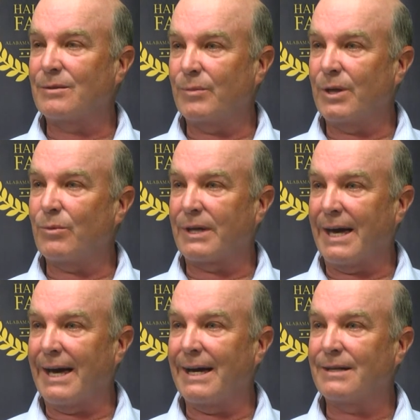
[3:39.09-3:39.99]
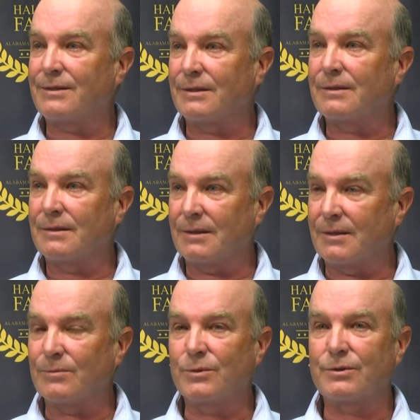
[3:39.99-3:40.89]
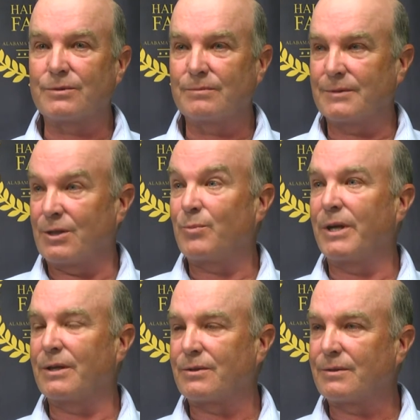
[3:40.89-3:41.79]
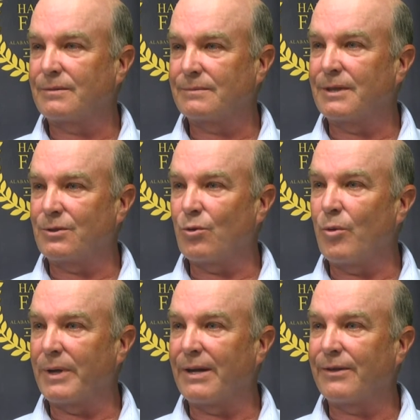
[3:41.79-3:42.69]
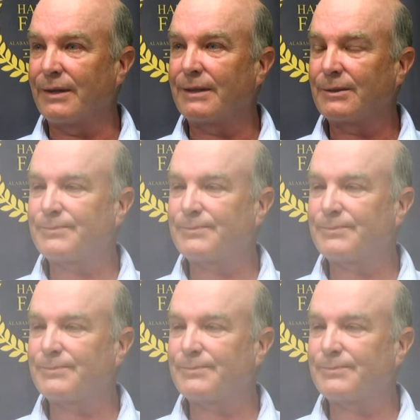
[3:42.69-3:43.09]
and being with the guys and was his biggest enjoyment, I think.